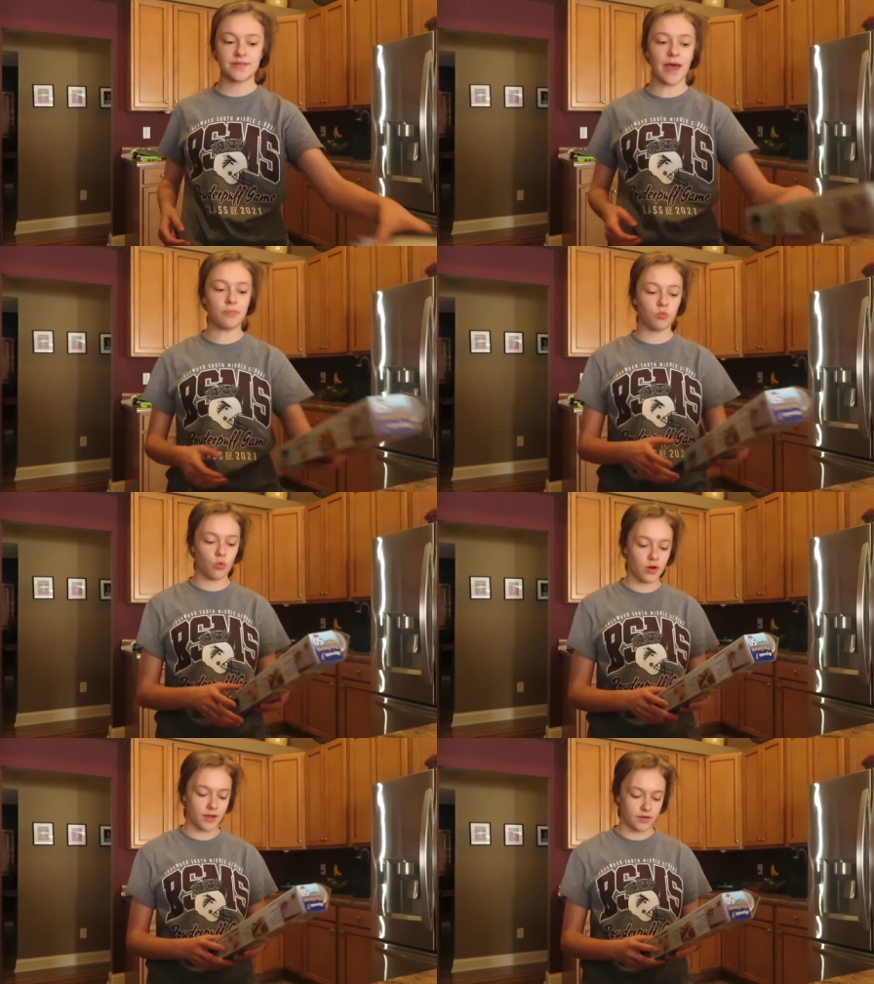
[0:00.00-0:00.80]
Step
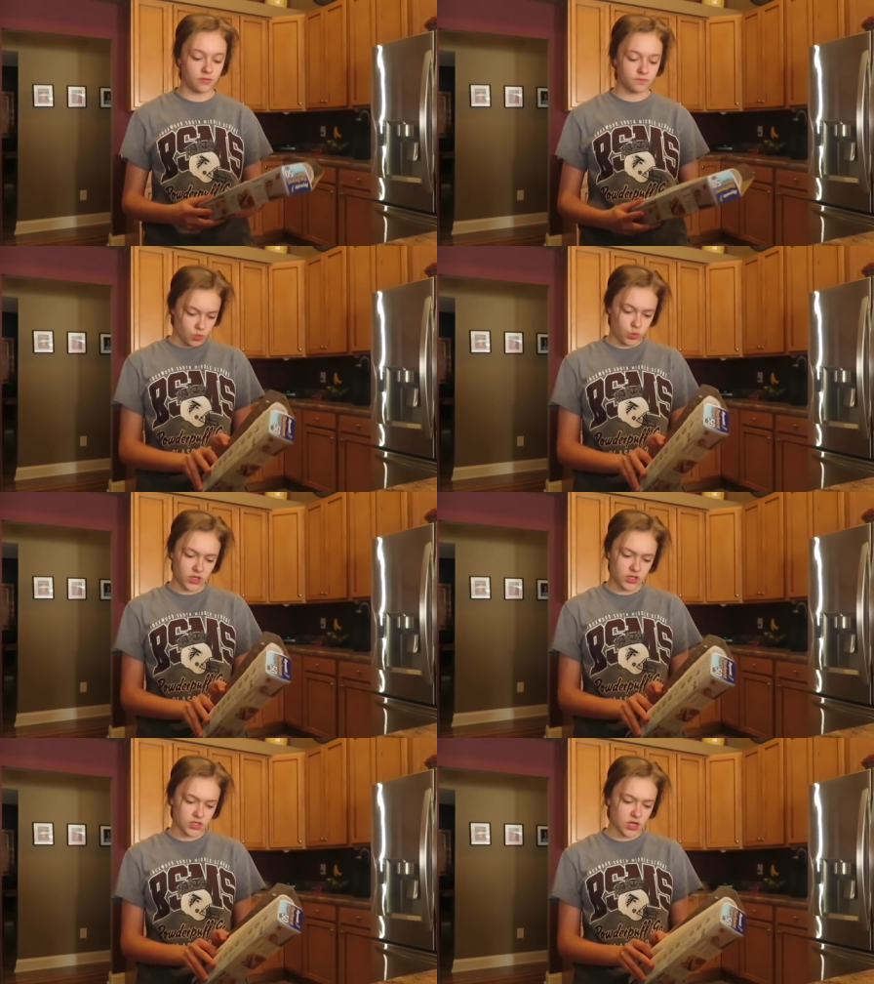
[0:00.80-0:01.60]
one,
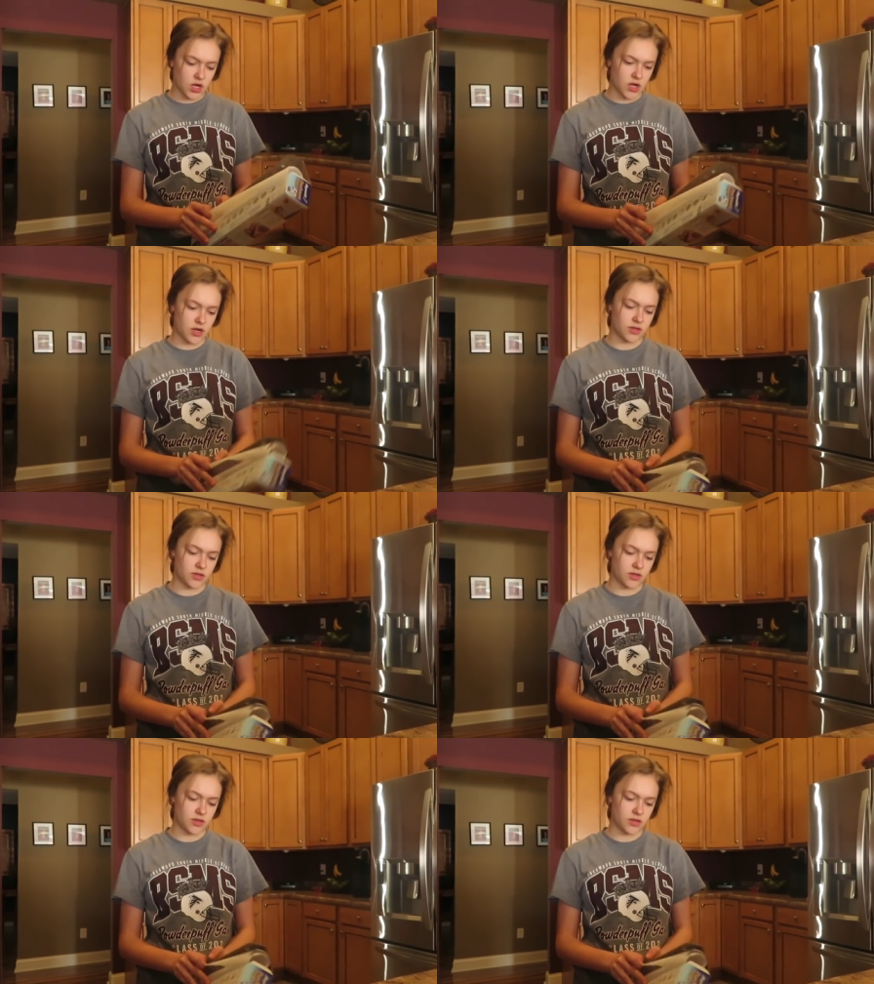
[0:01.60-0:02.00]
we need to cut